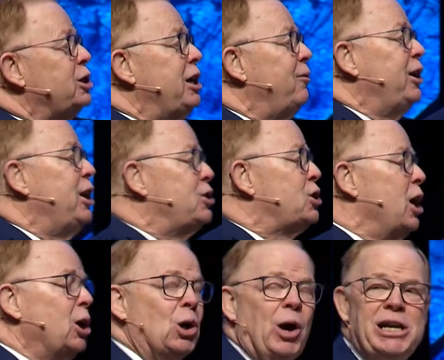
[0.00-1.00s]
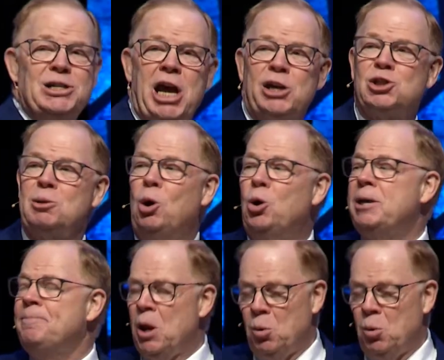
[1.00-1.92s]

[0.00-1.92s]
given this great testimony